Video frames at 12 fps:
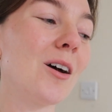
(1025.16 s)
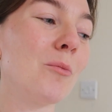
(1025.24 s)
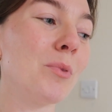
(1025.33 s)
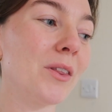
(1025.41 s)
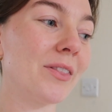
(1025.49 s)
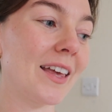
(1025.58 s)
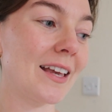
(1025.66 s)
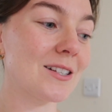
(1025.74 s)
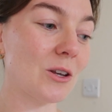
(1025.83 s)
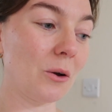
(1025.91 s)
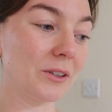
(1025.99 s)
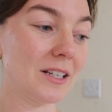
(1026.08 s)
But
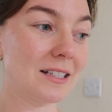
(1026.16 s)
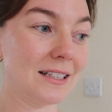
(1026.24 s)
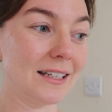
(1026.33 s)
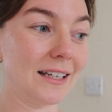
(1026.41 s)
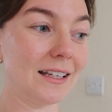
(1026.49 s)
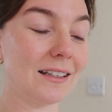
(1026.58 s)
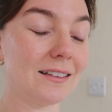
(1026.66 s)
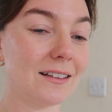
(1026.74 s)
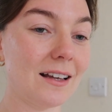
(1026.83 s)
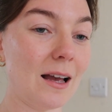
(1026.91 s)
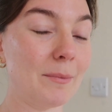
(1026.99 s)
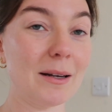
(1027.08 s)
this, honestly,
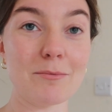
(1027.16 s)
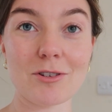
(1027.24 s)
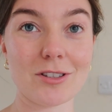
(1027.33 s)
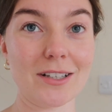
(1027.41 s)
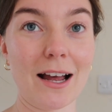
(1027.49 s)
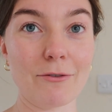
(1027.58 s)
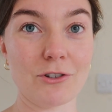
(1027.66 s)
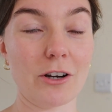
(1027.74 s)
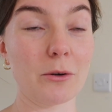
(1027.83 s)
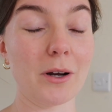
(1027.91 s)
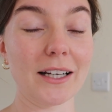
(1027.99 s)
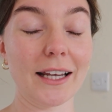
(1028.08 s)
I mean, I'm just gonna have to show
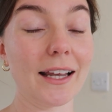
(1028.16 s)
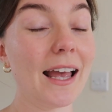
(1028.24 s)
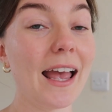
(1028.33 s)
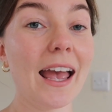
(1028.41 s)
you, aren't I?